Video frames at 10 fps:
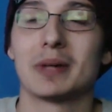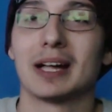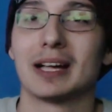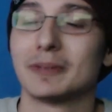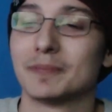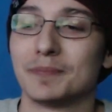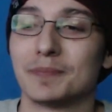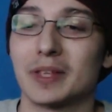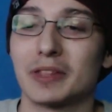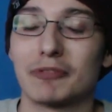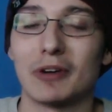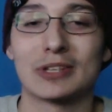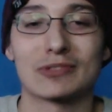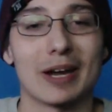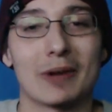but in the
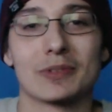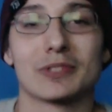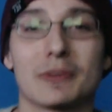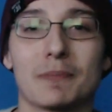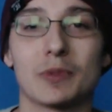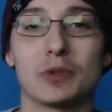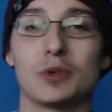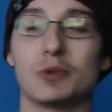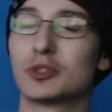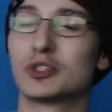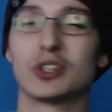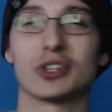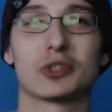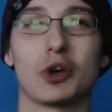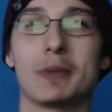first round you
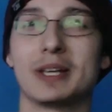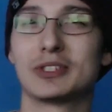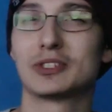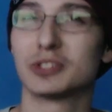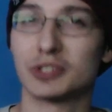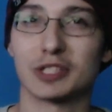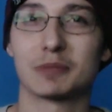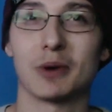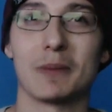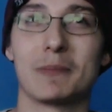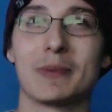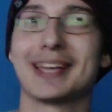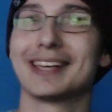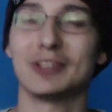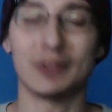just got me just by a
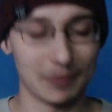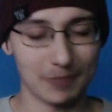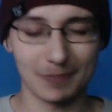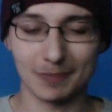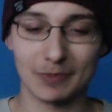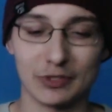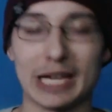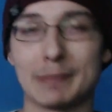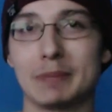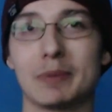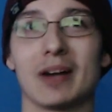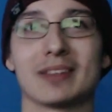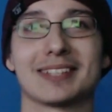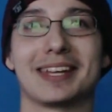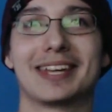bit, you jammy
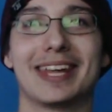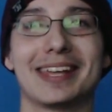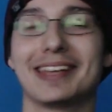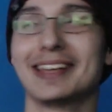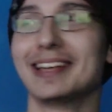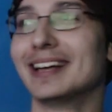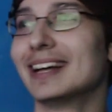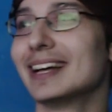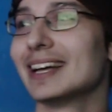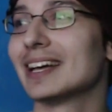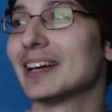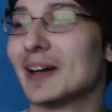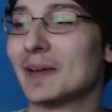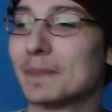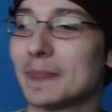bastard.
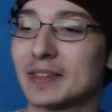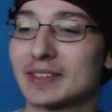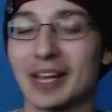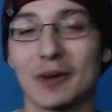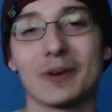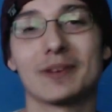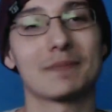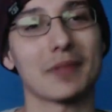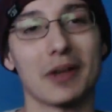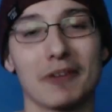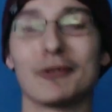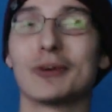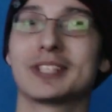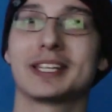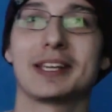In the second one,
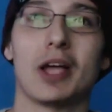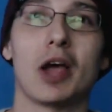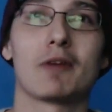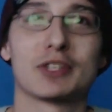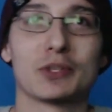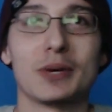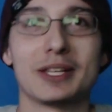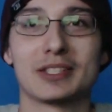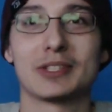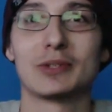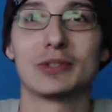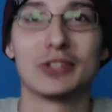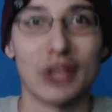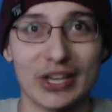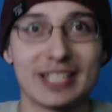unfortunately, I resorted to
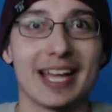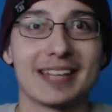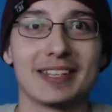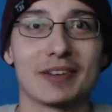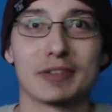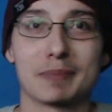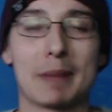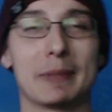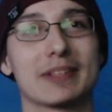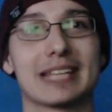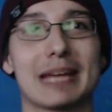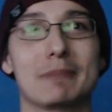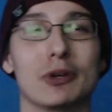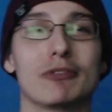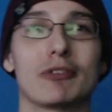the dirty tactic of spamming the
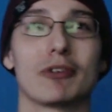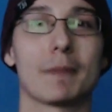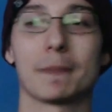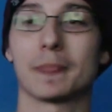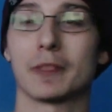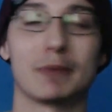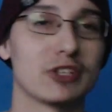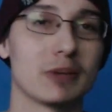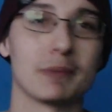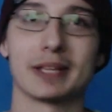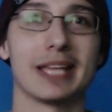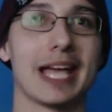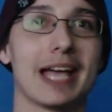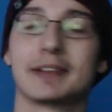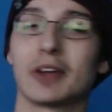same move, me jumping in
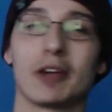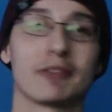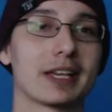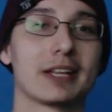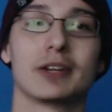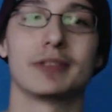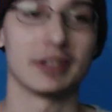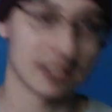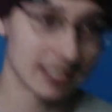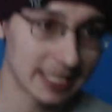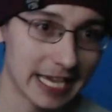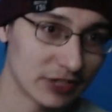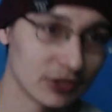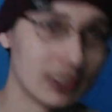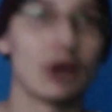the air, dive kicking you, and then I just
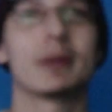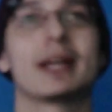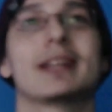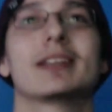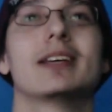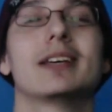kicked you a little bit.